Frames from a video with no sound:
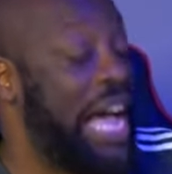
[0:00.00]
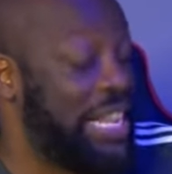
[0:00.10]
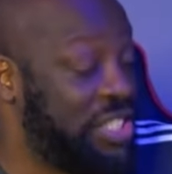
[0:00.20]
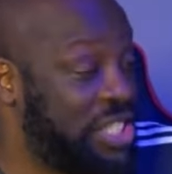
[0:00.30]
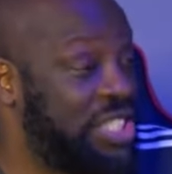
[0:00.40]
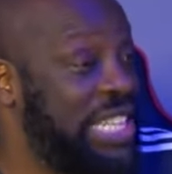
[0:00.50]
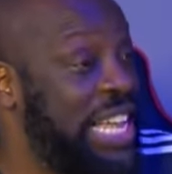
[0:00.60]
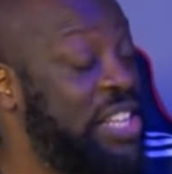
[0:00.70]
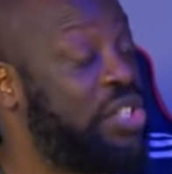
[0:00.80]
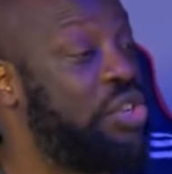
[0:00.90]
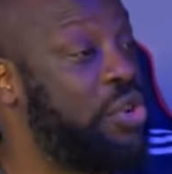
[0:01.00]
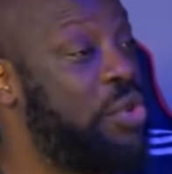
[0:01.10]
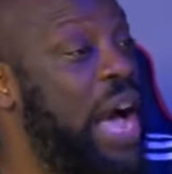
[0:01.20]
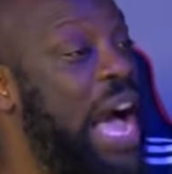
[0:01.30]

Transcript: I just stated to you, court.